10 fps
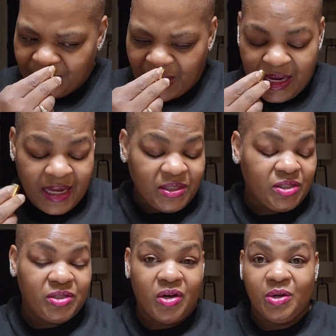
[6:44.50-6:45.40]
And I
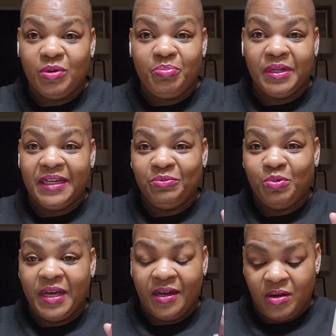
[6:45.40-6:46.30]
just thought it would blend
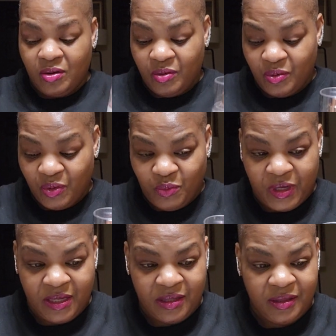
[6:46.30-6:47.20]
well
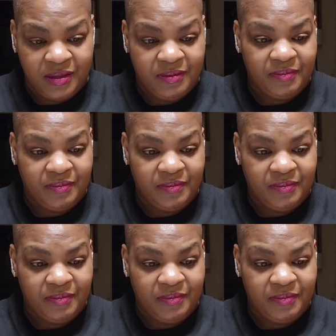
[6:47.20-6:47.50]
with